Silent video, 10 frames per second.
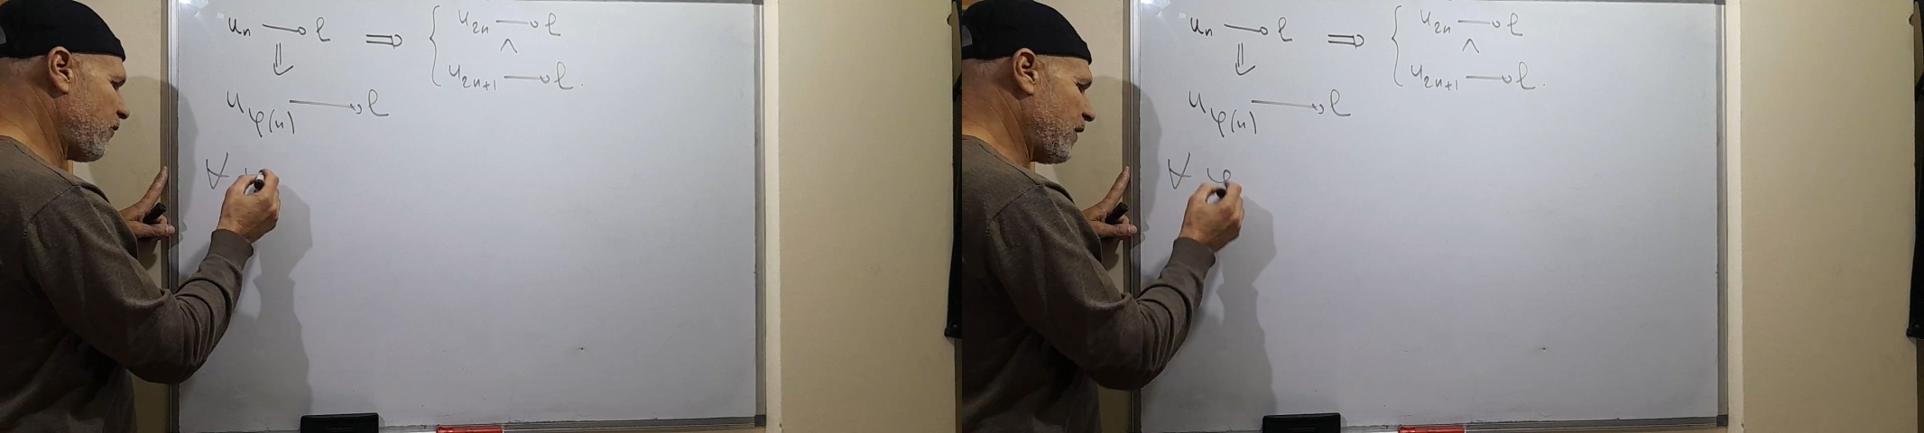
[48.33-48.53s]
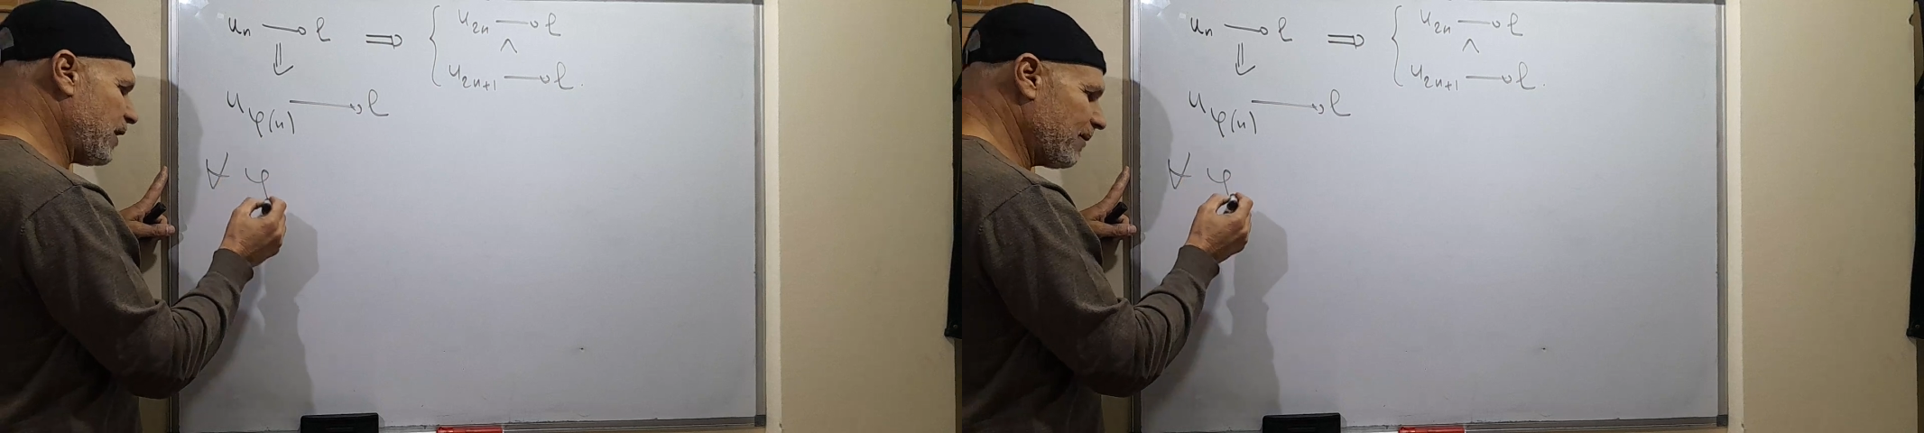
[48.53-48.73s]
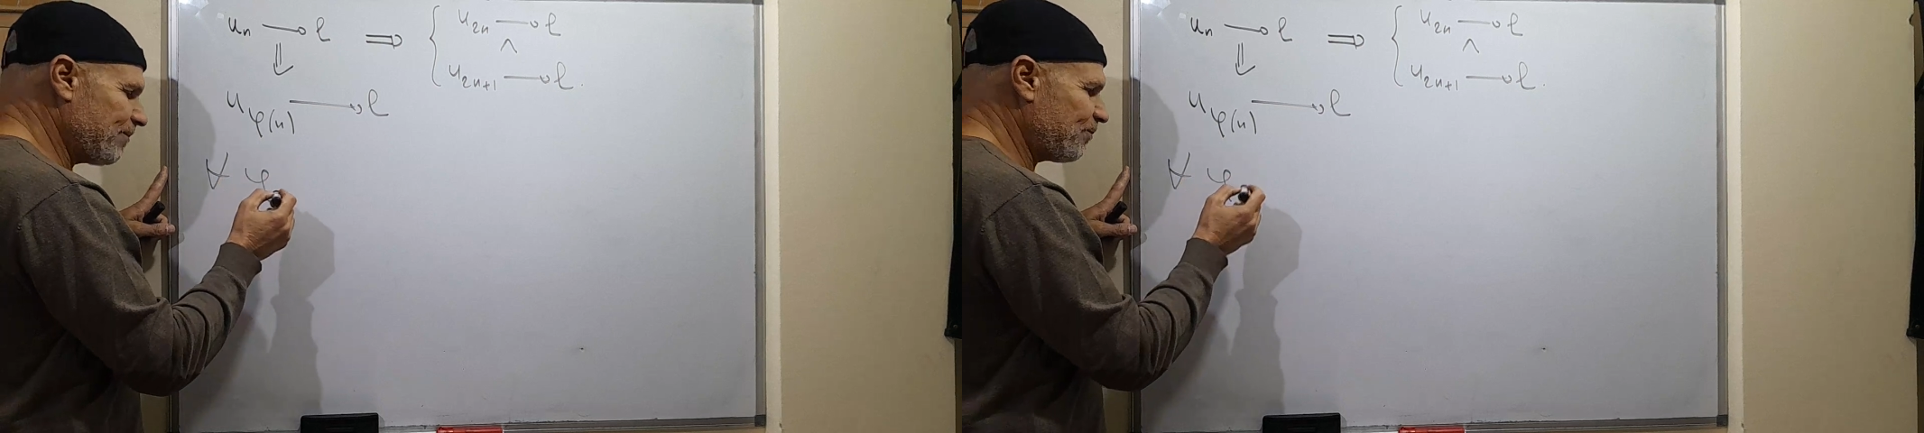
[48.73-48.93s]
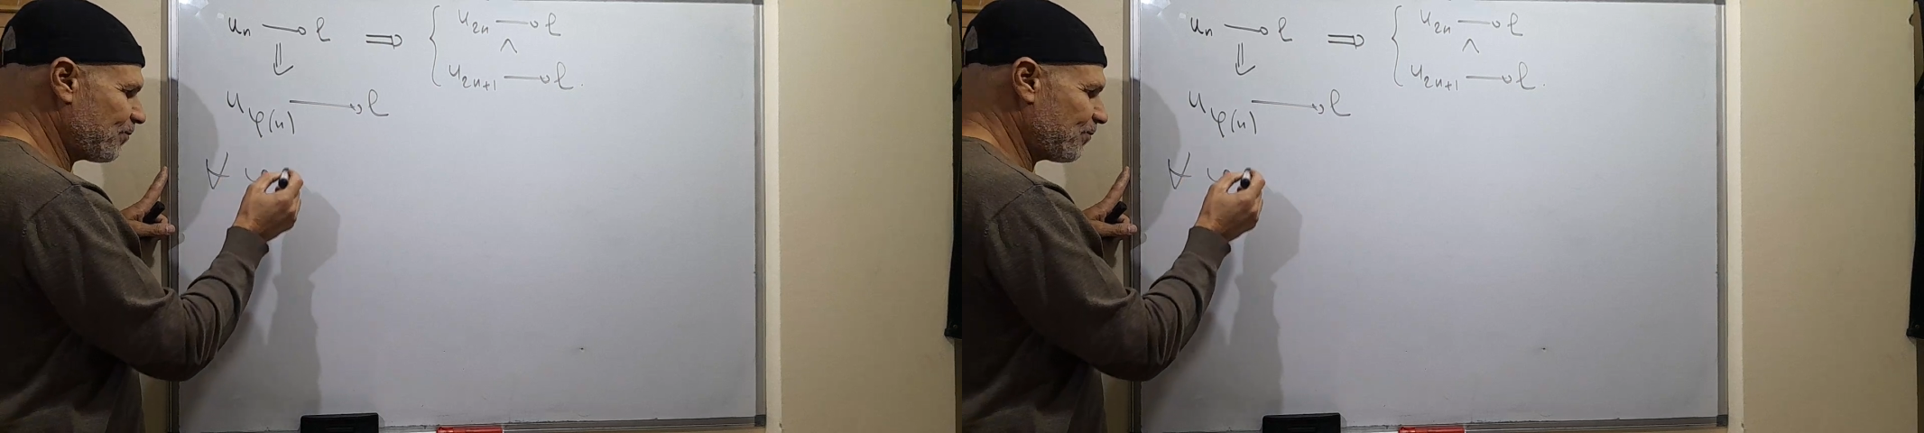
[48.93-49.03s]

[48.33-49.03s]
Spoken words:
phi